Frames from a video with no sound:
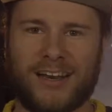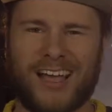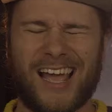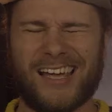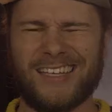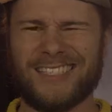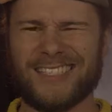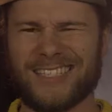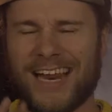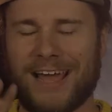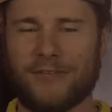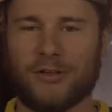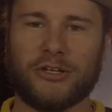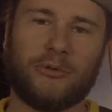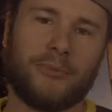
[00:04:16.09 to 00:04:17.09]
And I guess it's gonna
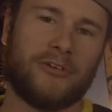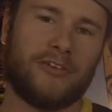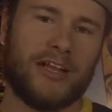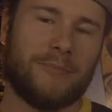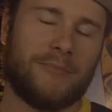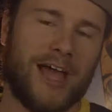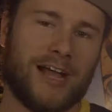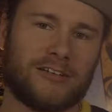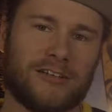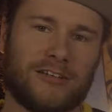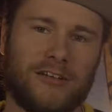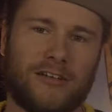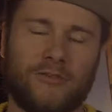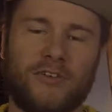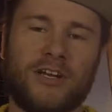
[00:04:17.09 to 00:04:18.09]
have a little bit of an impact on
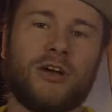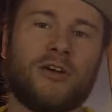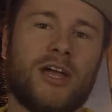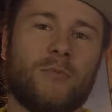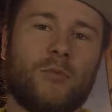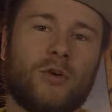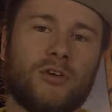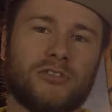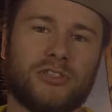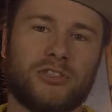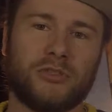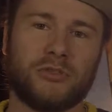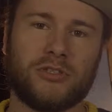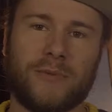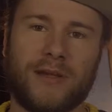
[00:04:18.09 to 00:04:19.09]
the video game world
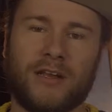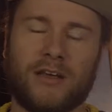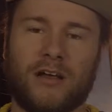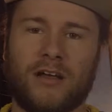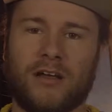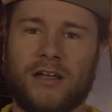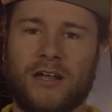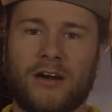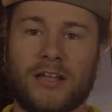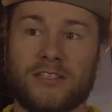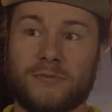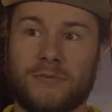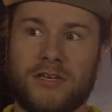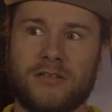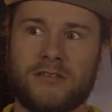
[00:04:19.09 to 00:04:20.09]
too, depending on
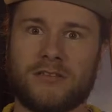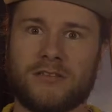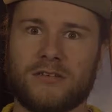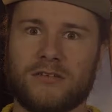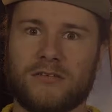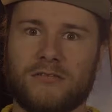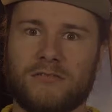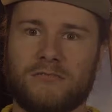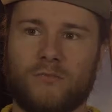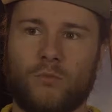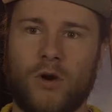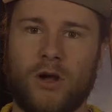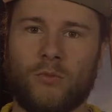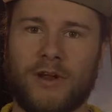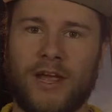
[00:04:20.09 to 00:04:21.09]
internet speeds and
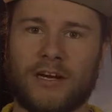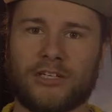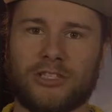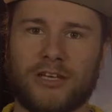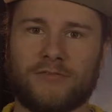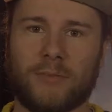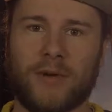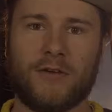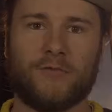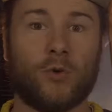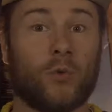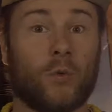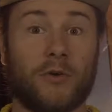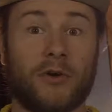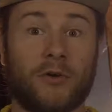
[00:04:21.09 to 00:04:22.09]
what we actually have to pay for
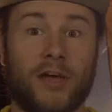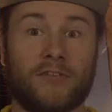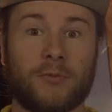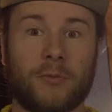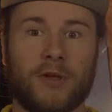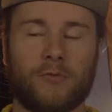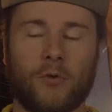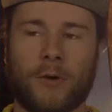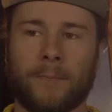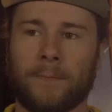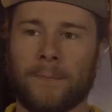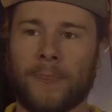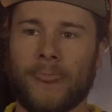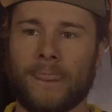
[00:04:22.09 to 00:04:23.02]
and what we don't have to pay for.